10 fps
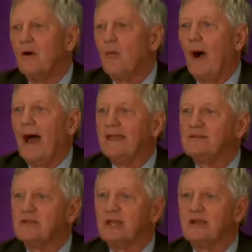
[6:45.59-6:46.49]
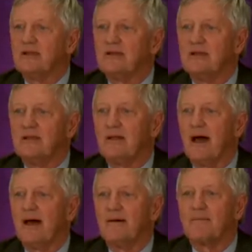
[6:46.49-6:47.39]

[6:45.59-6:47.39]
wine chair, uh,